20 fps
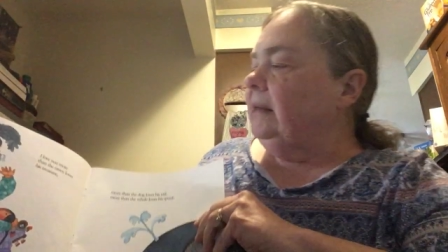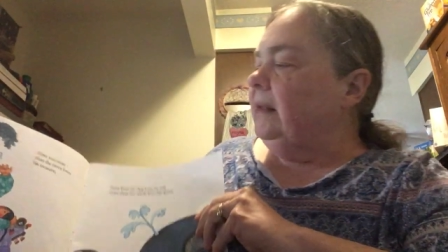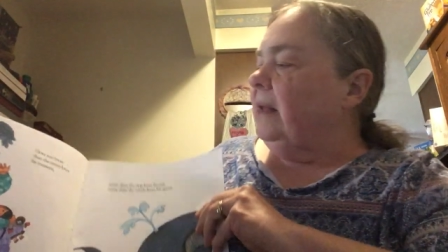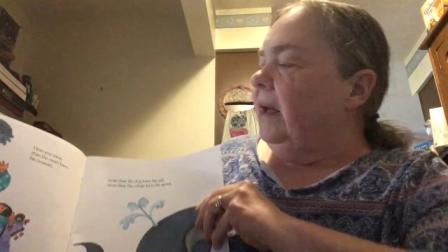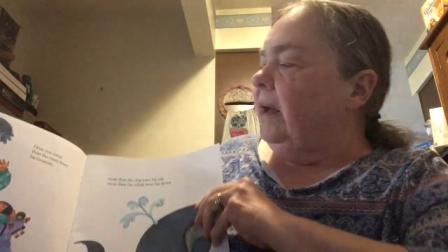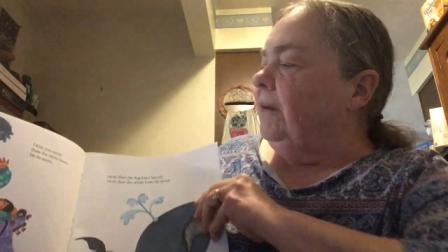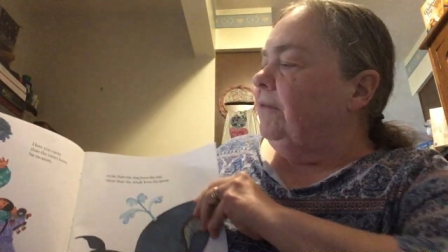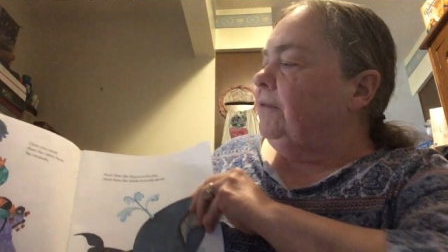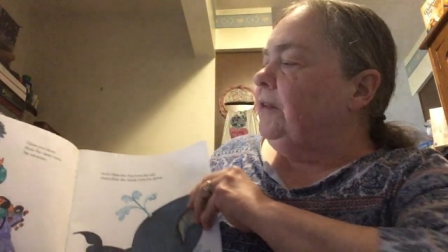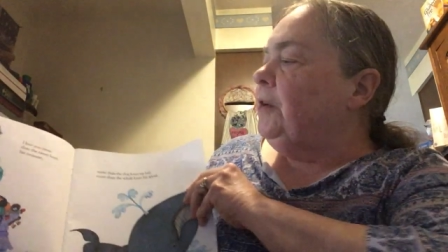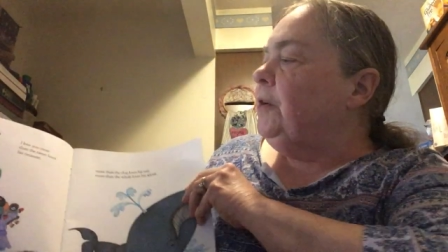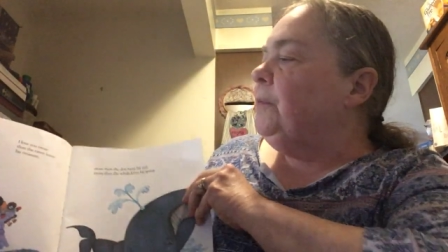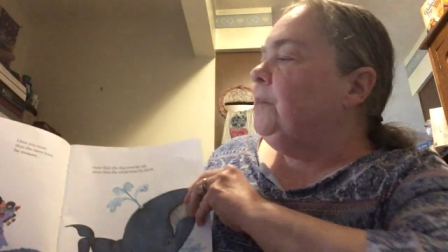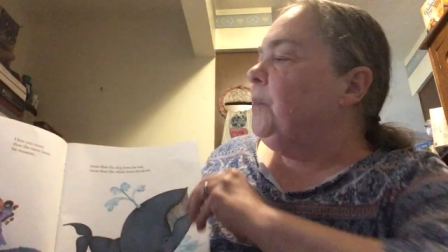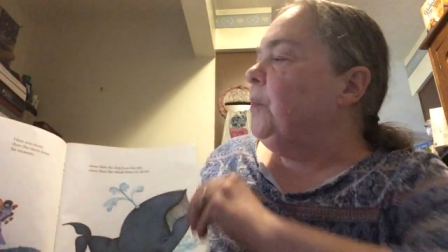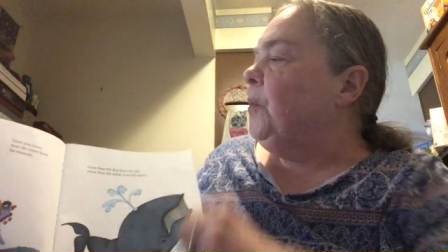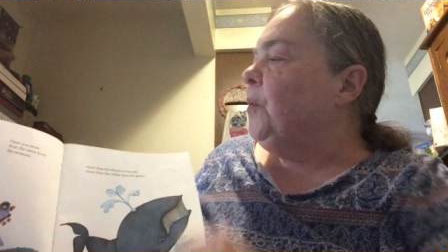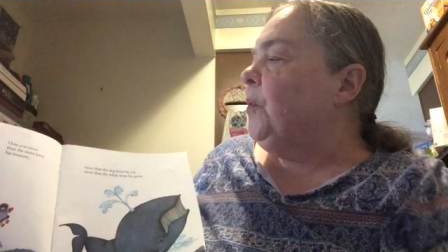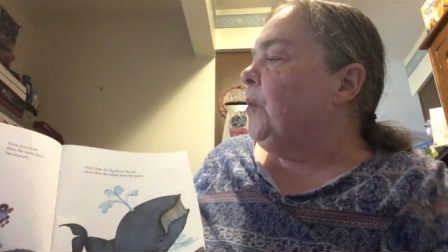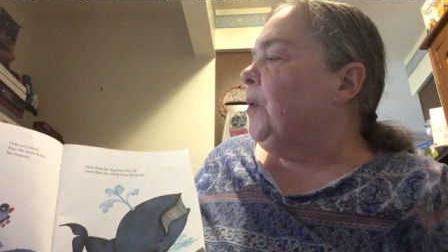love you
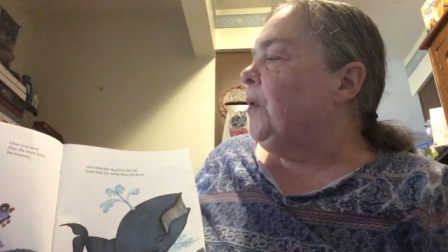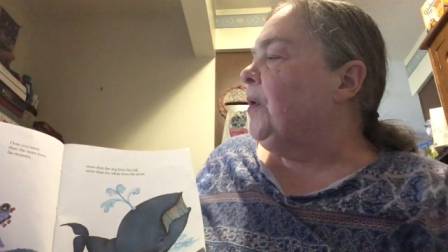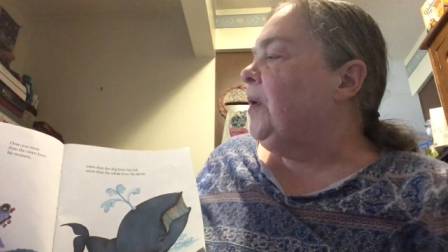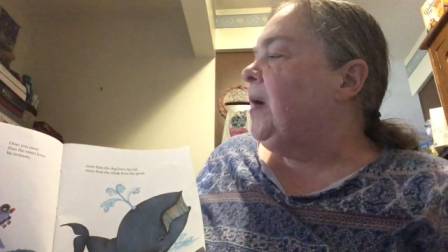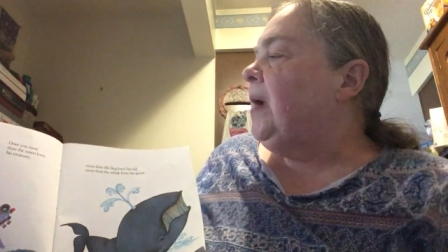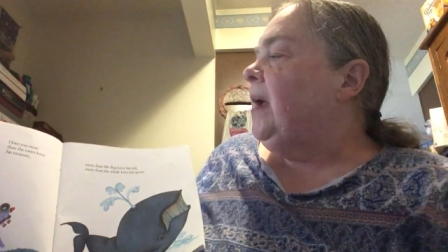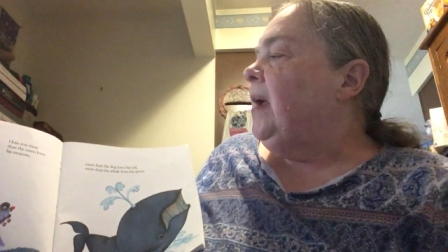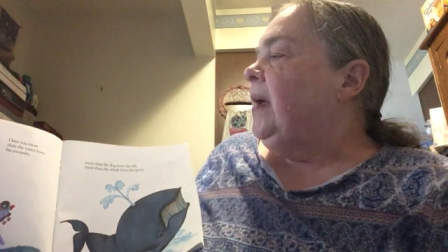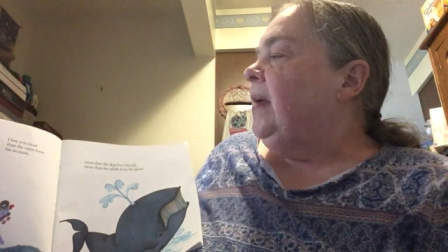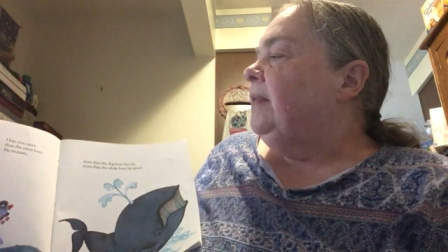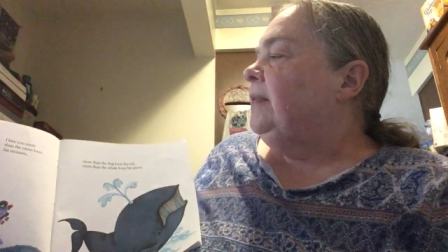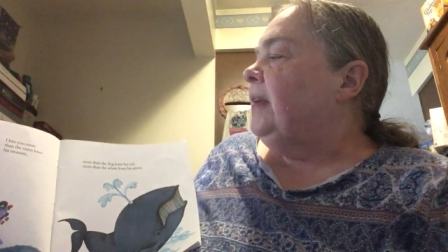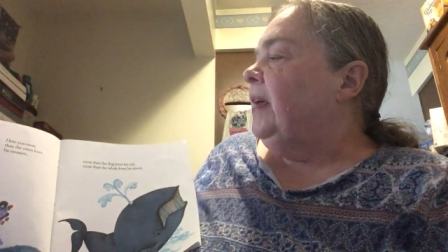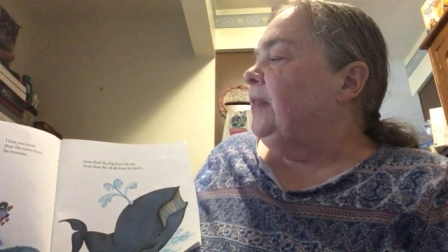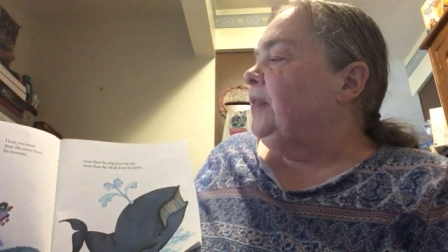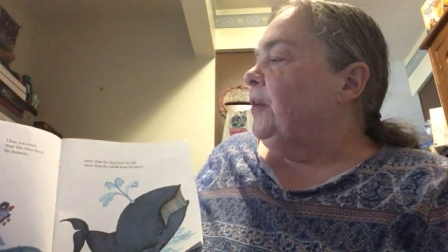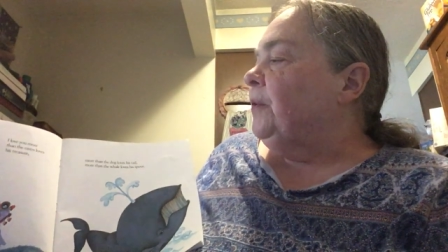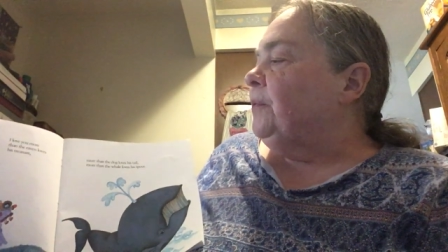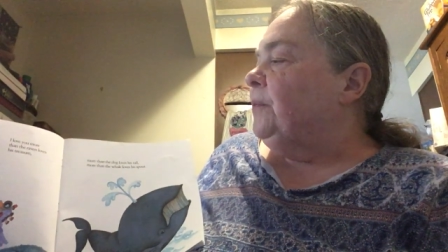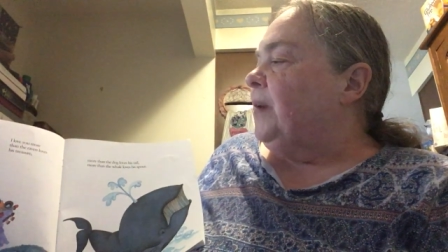more
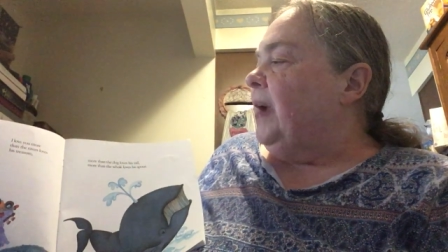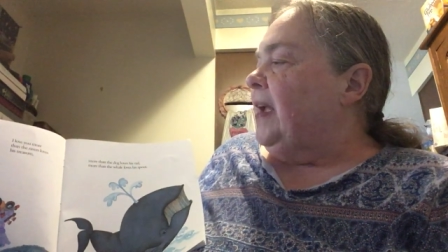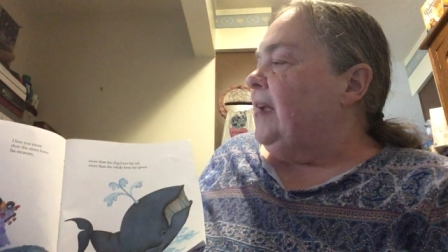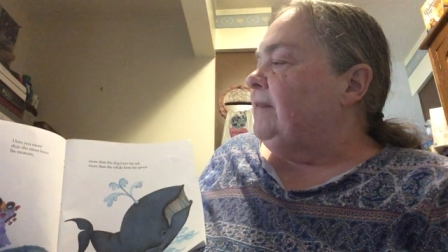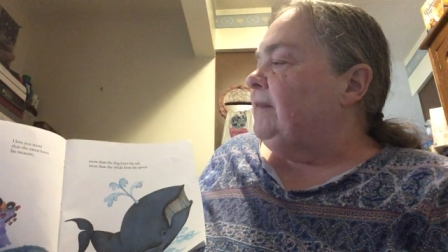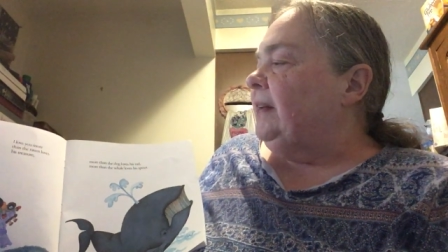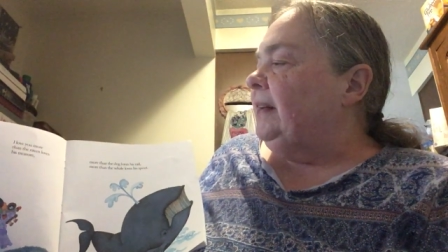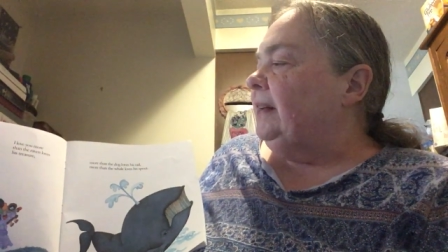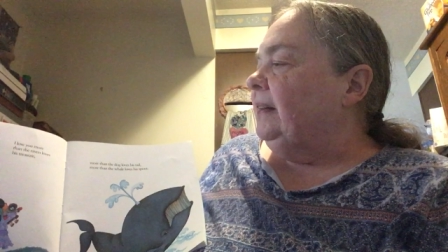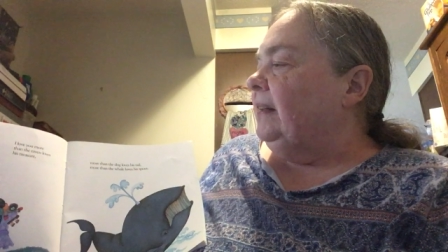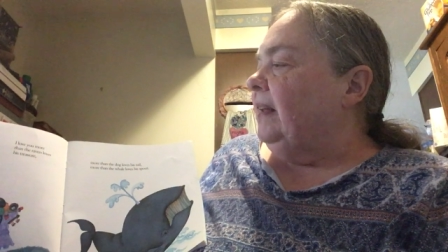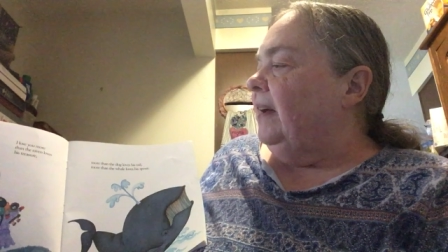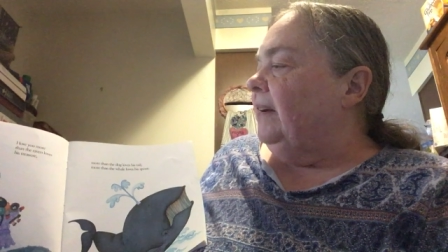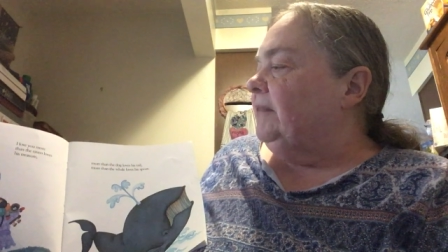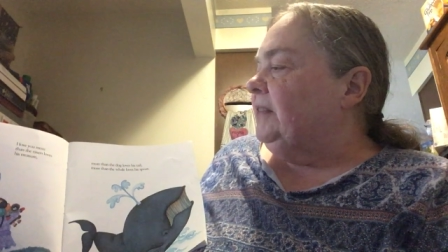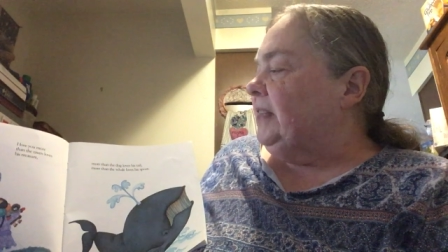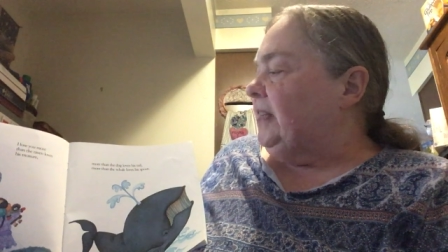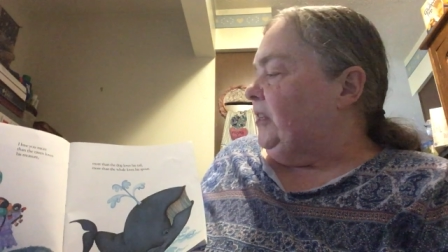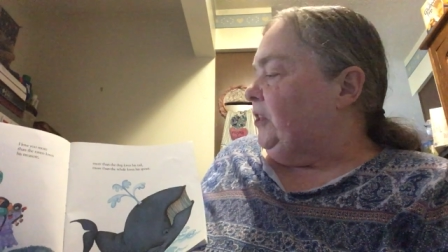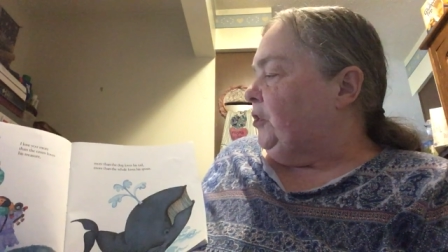than the raven
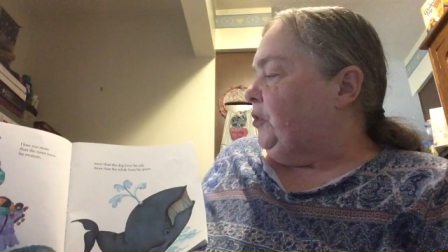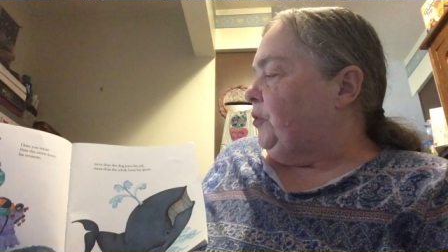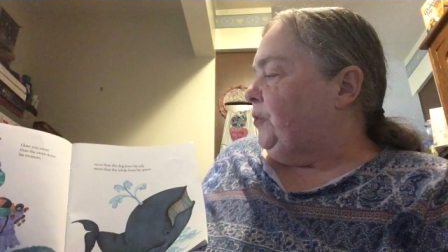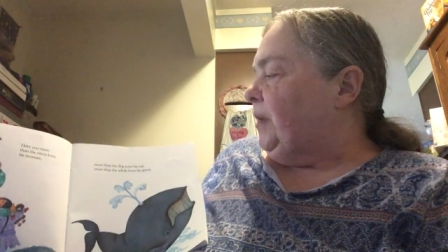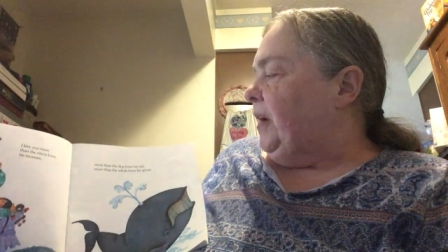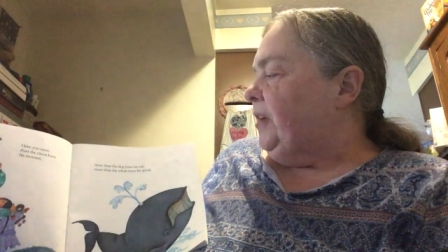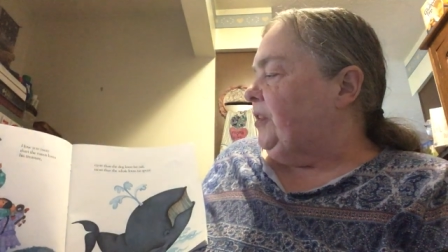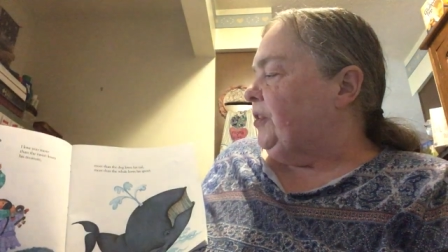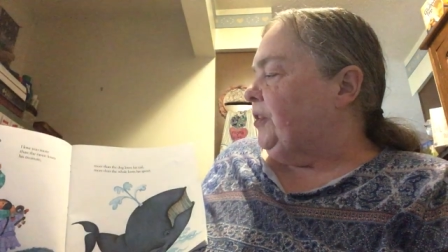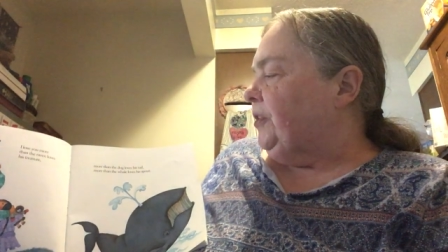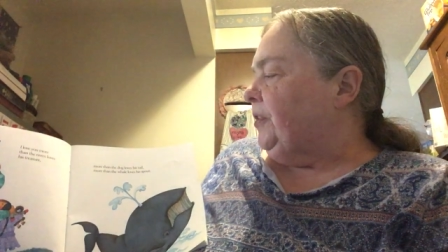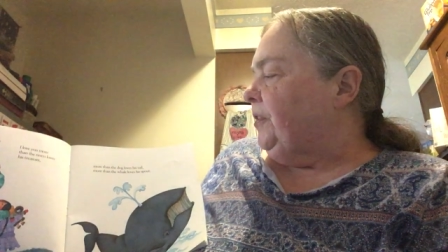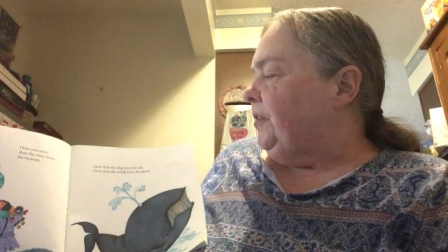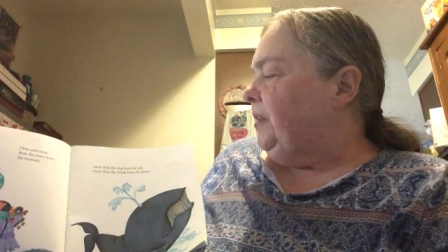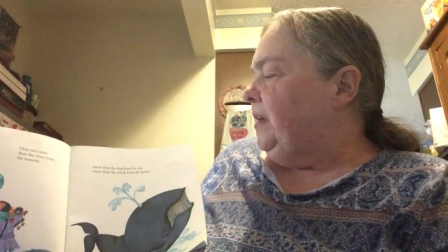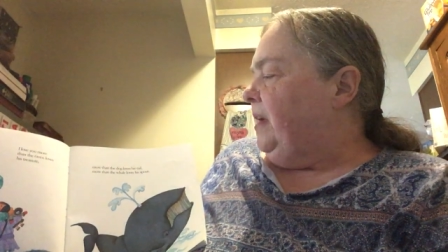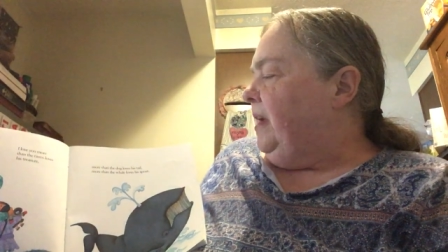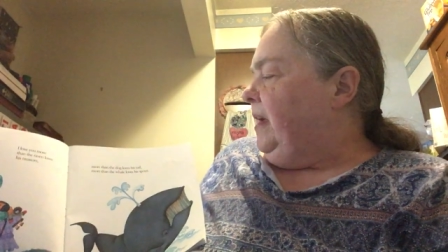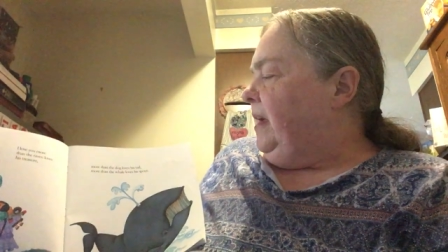loves his treasure,